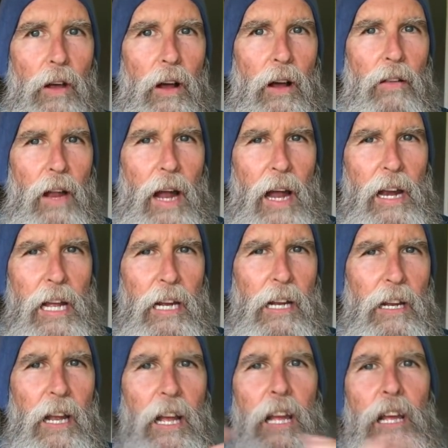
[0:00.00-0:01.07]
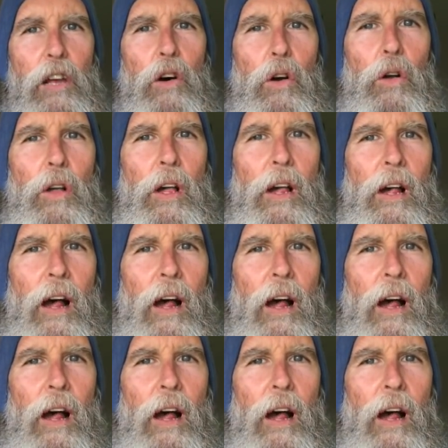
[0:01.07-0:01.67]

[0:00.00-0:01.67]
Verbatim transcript: uh, that I needed to heal,